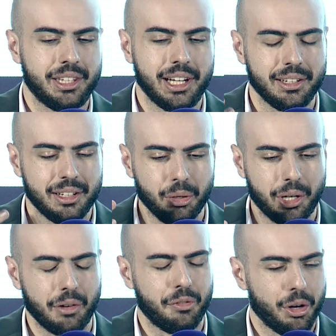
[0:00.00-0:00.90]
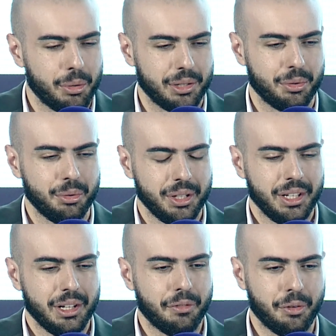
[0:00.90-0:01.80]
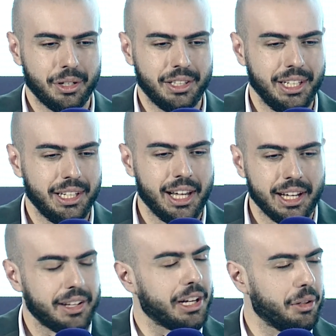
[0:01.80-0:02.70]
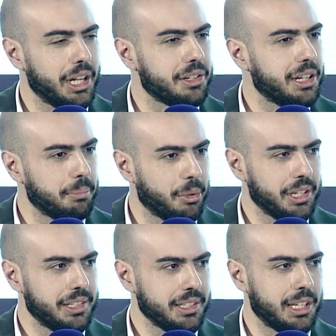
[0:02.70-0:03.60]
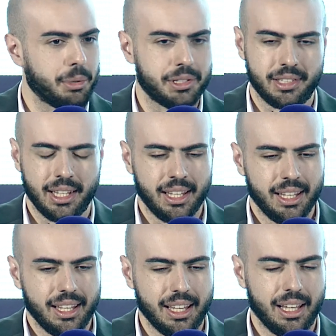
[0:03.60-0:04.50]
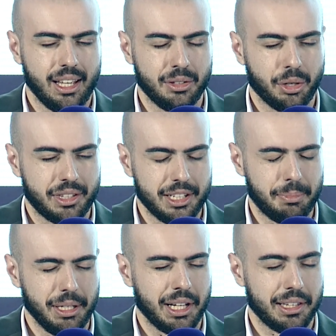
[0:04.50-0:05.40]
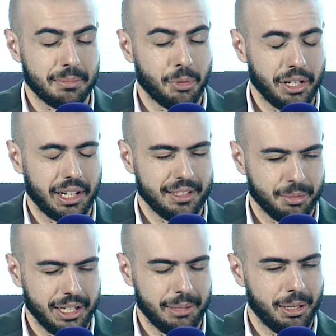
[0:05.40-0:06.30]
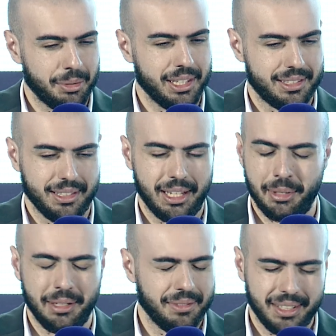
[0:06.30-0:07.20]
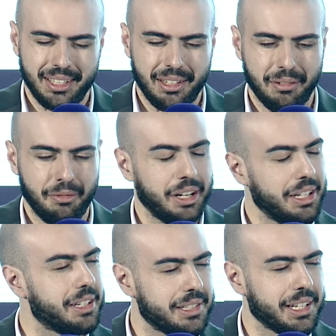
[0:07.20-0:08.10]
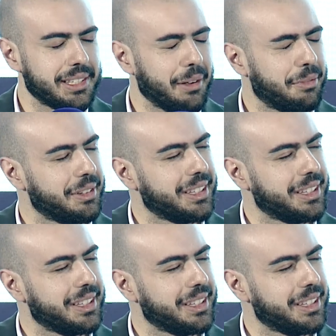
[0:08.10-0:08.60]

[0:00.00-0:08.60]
they're looking forward to for the AI regulation and policies. There was a doctor speaking this morning as well about this. I mean, very interesting stuff.